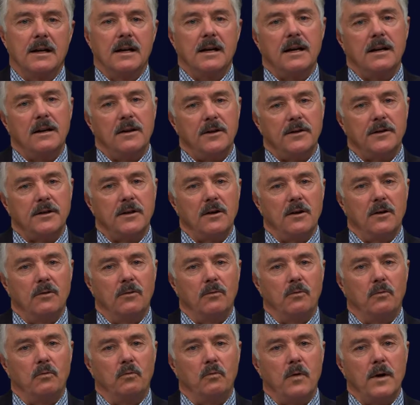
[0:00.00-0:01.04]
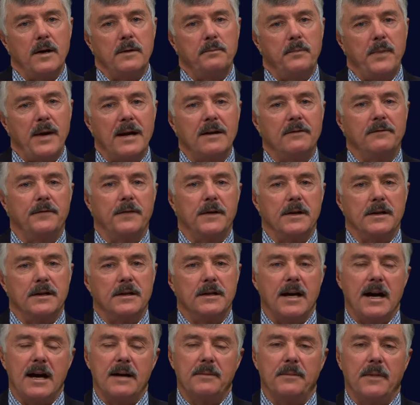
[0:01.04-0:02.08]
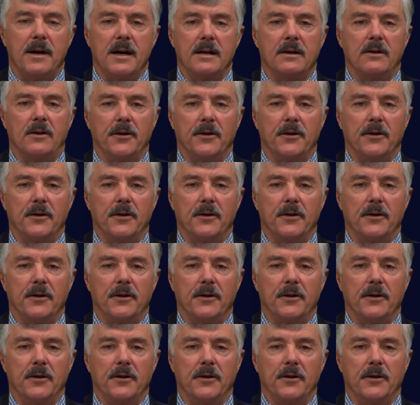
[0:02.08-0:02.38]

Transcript: and also what benefits that might